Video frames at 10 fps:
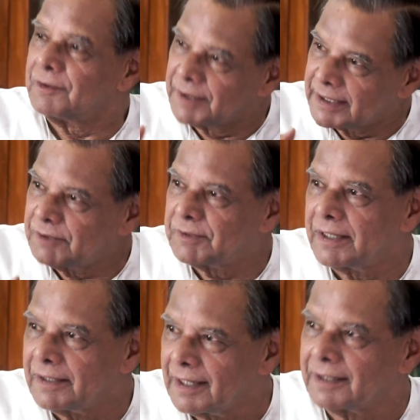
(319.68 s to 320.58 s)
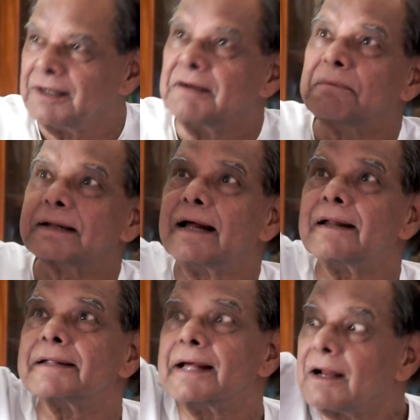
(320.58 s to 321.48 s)
Within now. Uh, but
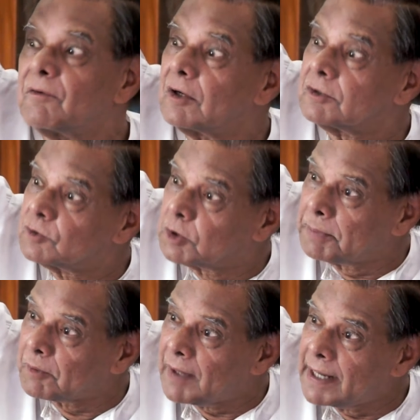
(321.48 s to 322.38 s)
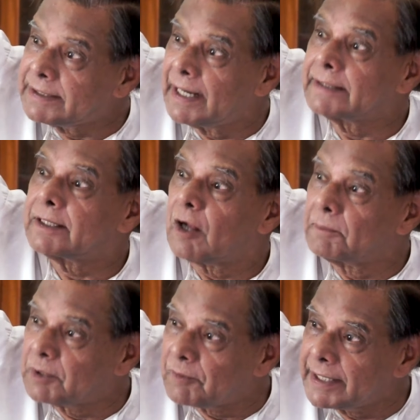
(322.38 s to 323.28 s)
then they are supervising. They
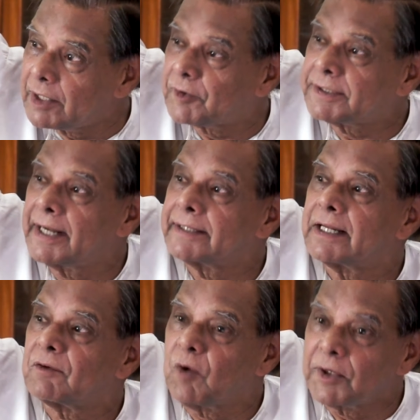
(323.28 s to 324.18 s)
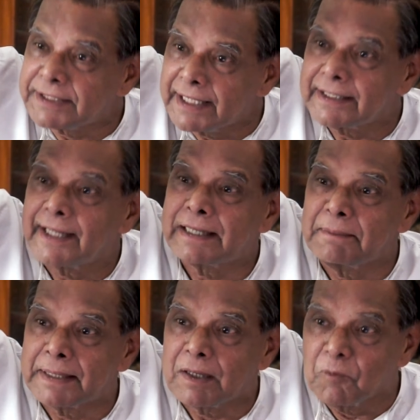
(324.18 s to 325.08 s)
are observing everything. They are watching. They are
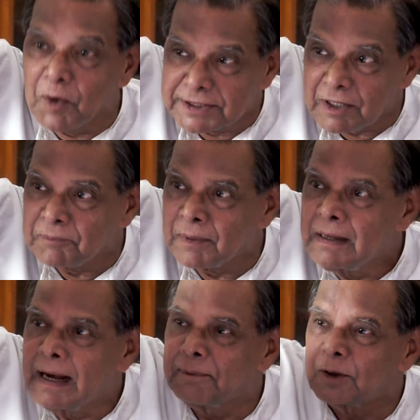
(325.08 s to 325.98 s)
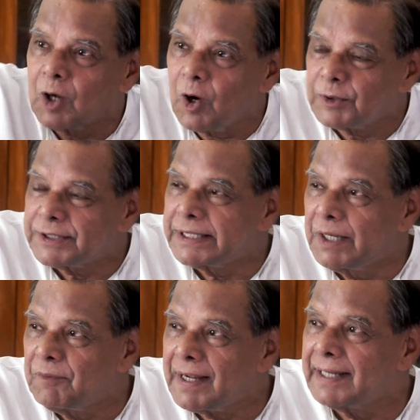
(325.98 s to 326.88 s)
keeping a watch of, about all these
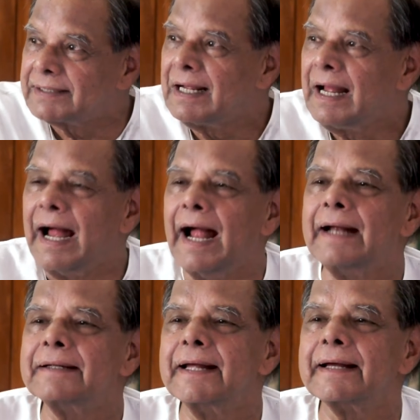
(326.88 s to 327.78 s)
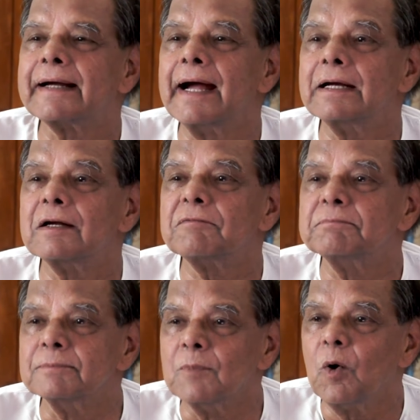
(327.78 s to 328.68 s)
events, and they kind of
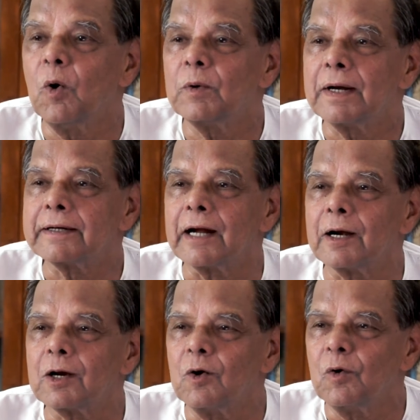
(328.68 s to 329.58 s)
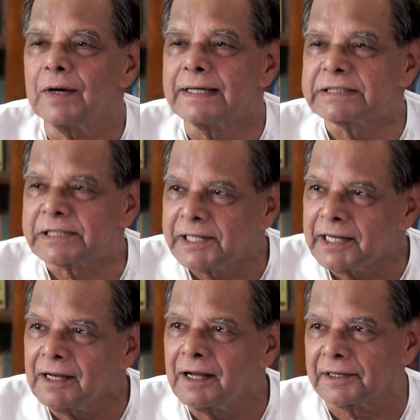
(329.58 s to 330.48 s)
mold and control and
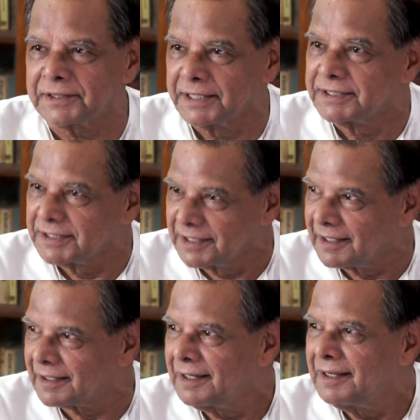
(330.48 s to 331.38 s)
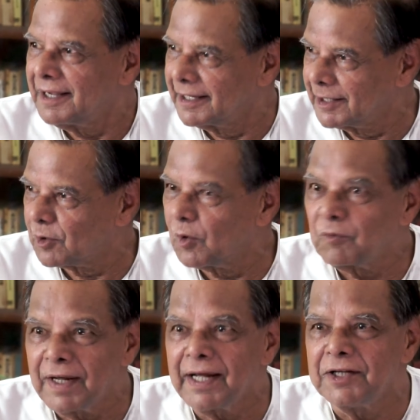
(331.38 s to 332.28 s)
steer things here in their
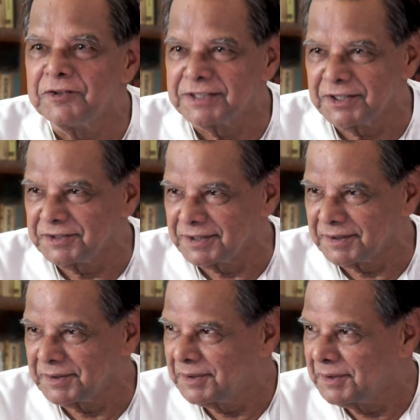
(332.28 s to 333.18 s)
own way. You see here,